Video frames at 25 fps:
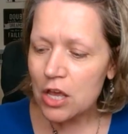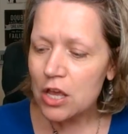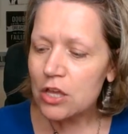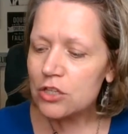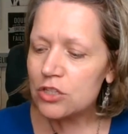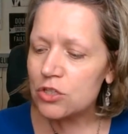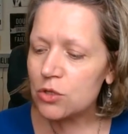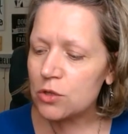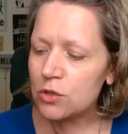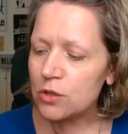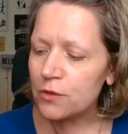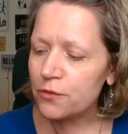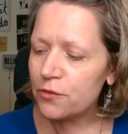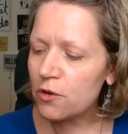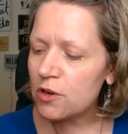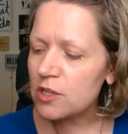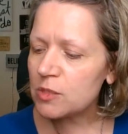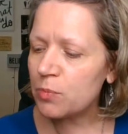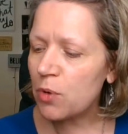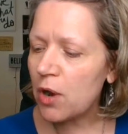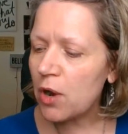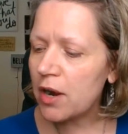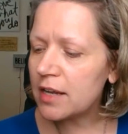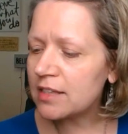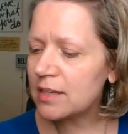So the first
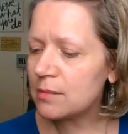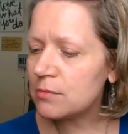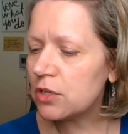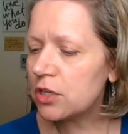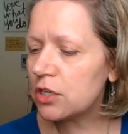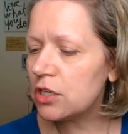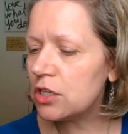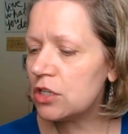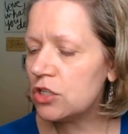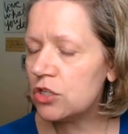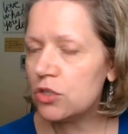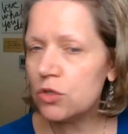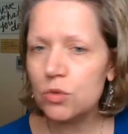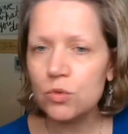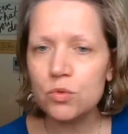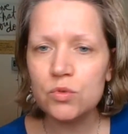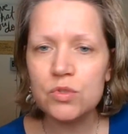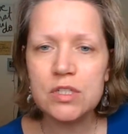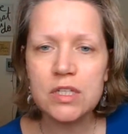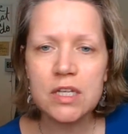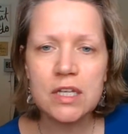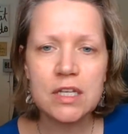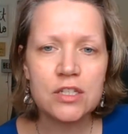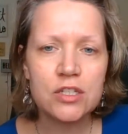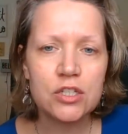product I'm going to
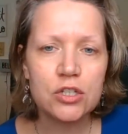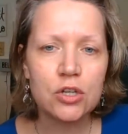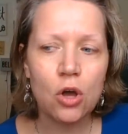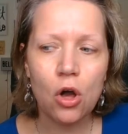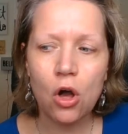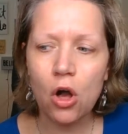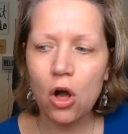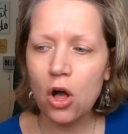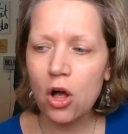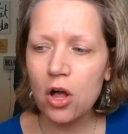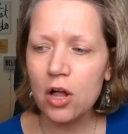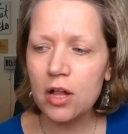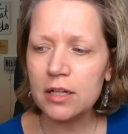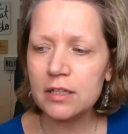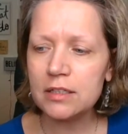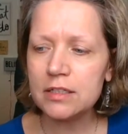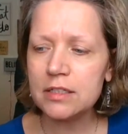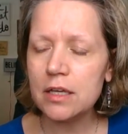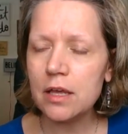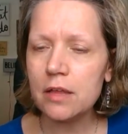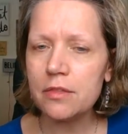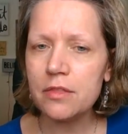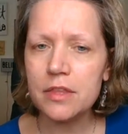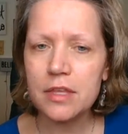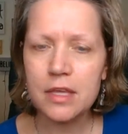use is called
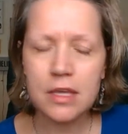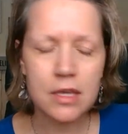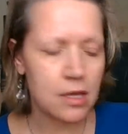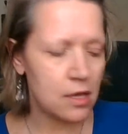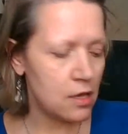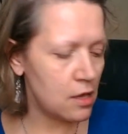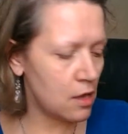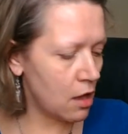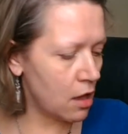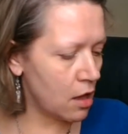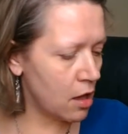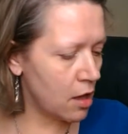the,